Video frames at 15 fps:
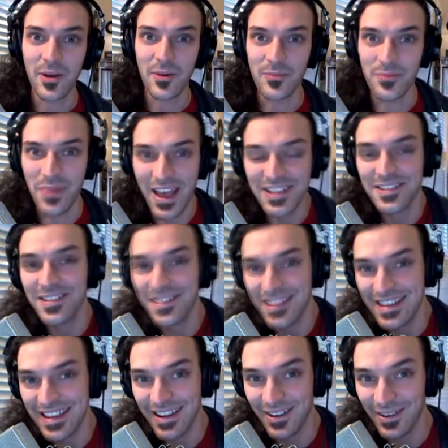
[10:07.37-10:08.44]
best of the
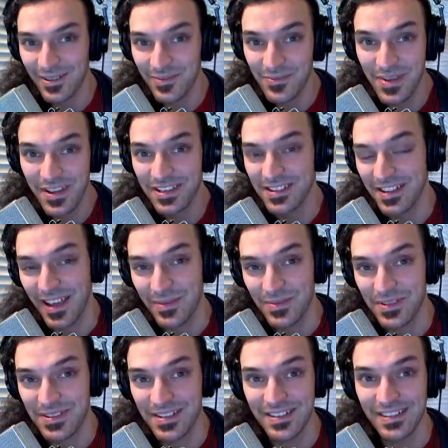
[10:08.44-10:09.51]
year
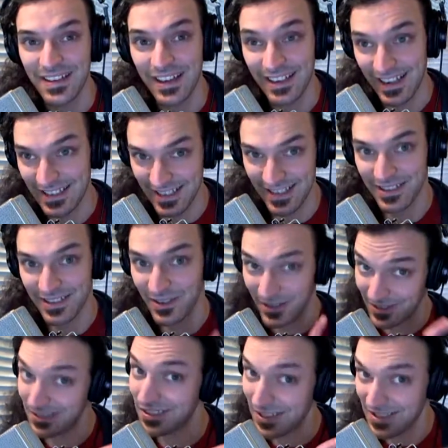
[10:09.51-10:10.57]
mixtapes, and I did it
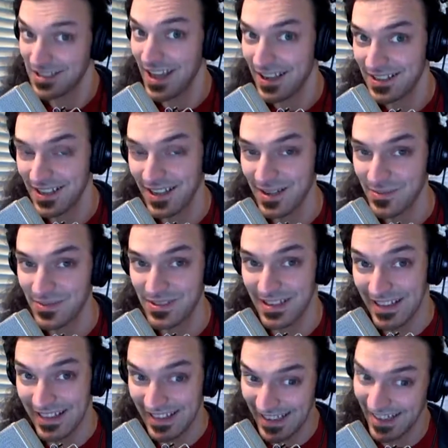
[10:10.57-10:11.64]
on cassette hmm. tapes,
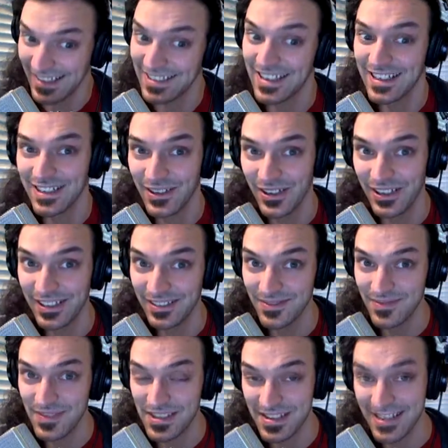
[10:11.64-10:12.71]
and then I did it on
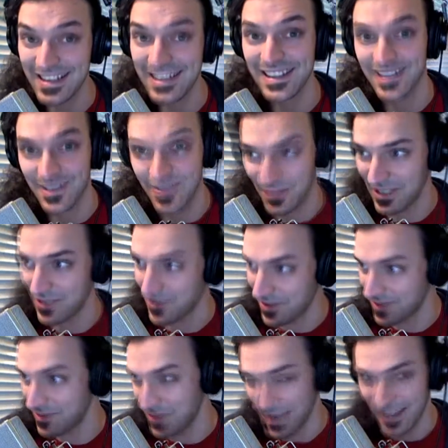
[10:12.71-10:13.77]
C Ds when you
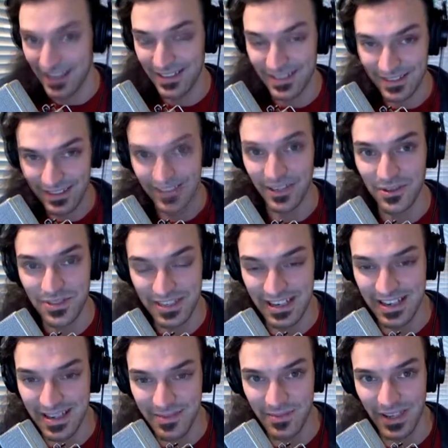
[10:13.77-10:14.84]
could make, you know, C
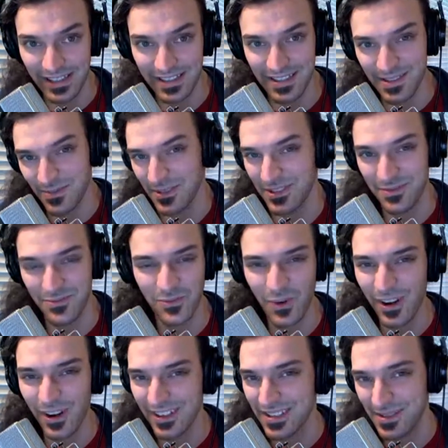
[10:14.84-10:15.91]
D mixes, which
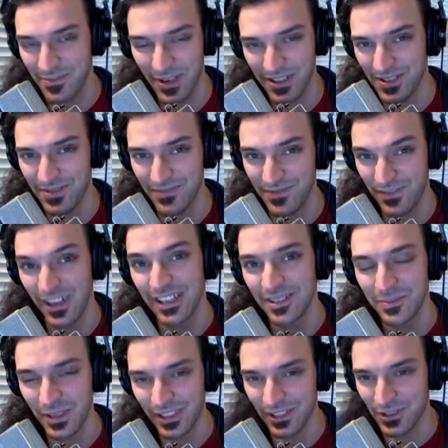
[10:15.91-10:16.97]
weren't as much fun
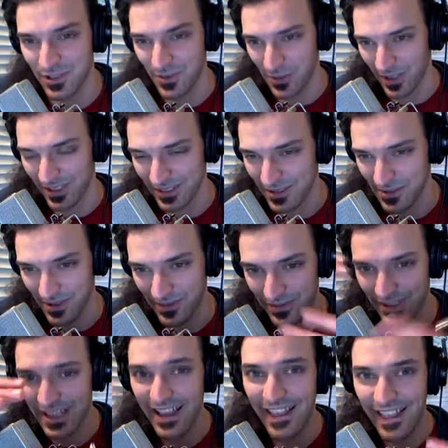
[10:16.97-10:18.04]
because you weren't sort of
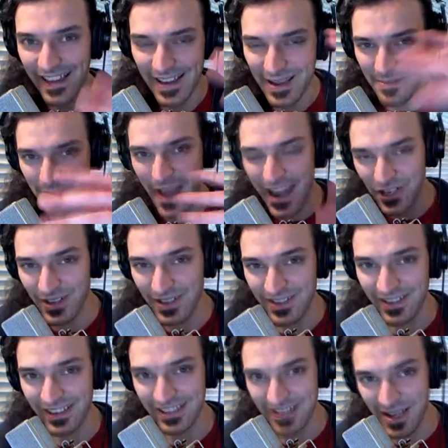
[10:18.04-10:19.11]
mashing
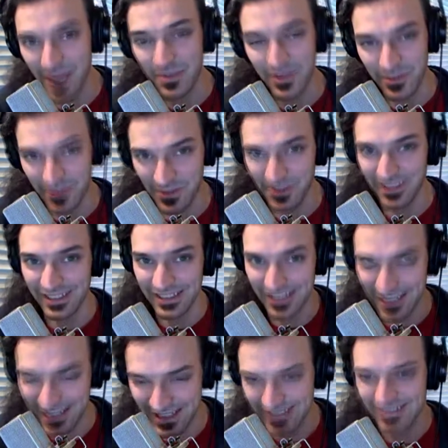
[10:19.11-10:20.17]
things up. It was really
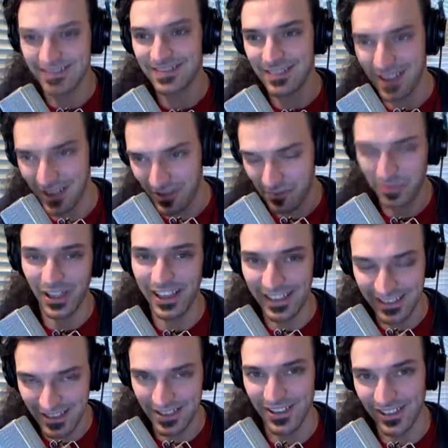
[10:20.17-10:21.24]
just right. kind of
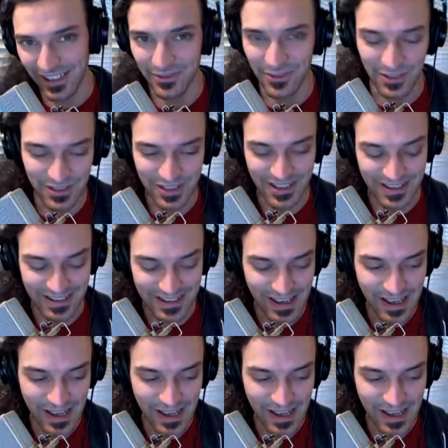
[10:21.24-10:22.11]
playing song after song.